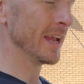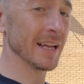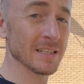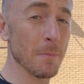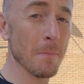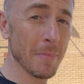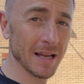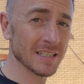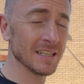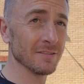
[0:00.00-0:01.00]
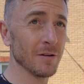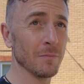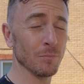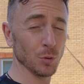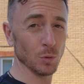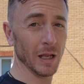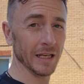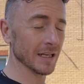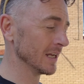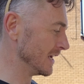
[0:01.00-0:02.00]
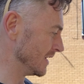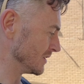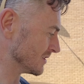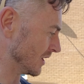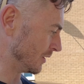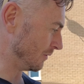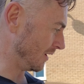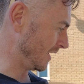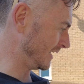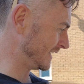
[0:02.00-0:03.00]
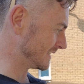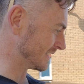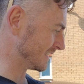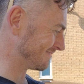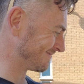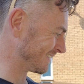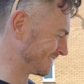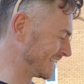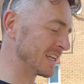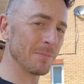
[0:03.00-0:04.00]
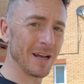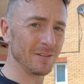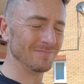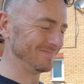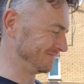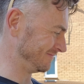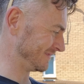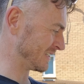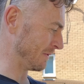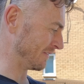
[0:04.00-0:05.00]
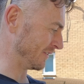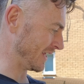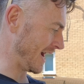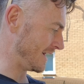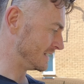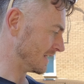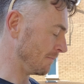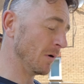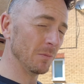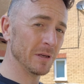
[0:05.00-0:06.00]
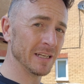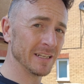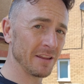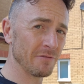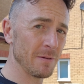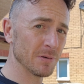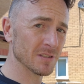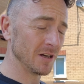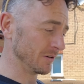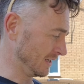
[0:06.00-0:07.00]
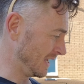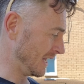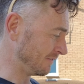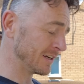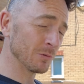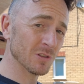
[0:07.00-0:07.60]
is a massive ball ache. So I need to think about something for that. Might be in another episode. If anyone's